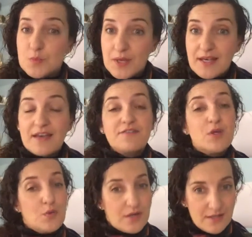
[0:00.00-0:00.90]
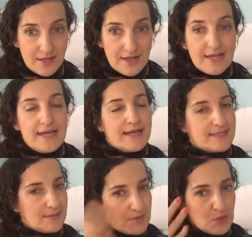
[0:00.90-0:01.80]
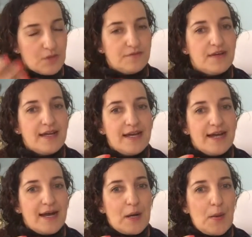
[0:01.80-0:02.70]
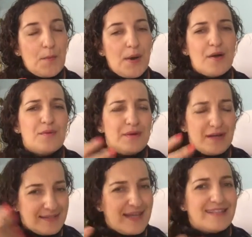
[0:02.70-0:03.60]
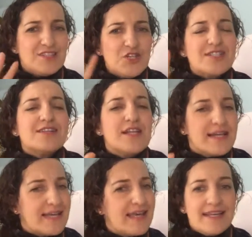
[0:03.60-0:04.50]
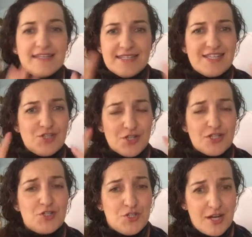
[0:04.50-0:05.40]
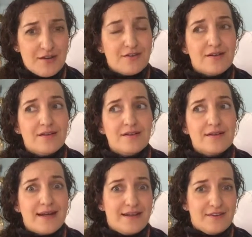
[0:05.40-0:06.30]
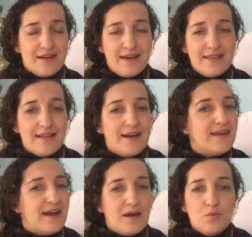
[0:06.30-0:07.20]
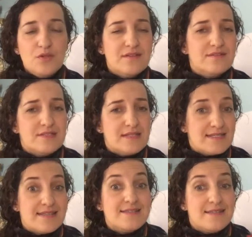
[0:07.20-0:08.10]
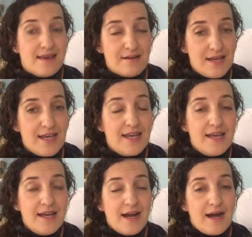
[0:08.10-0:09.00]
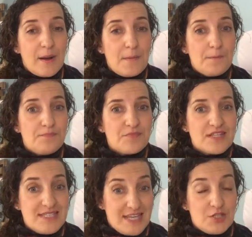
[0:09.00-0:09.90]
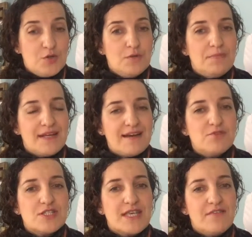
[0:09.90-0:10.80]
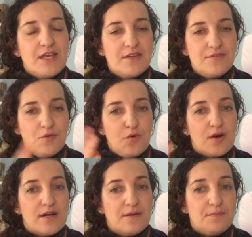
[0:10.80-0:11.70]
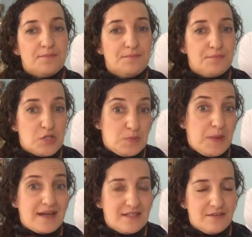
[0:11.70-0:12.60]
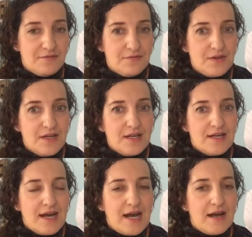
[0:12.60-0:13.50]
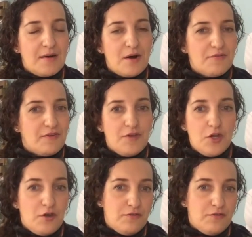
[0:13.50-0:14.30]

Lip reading: a week, if you are on some sort of pound, that's just again, this is just a general kind of guideline. I wouldn't necessarily stick to it, but I'm just giving it for perspective of if you